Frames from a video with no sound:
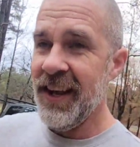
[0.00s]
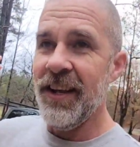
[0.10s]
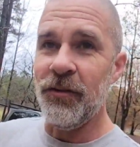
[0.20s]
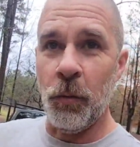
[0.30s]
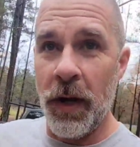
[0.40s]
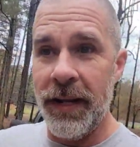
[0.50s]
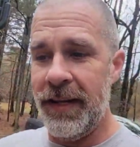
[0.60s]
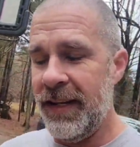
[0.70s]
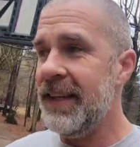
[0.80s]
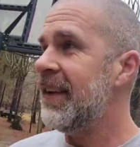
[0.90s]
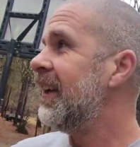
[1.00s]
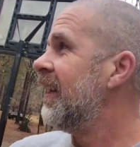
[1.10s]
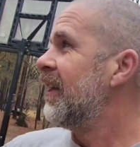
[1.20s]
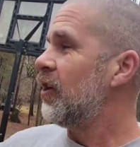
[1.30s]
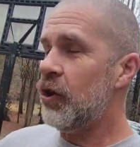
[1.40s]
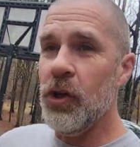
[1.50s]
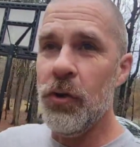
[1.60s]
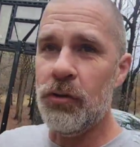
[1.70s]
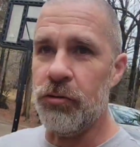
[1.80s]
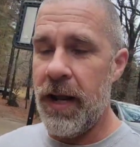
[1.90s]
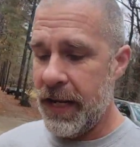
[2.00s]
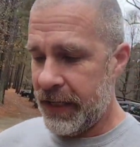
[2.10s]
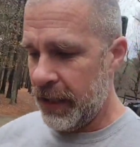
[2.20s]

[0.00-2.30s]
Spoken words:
It's windy. Huge rain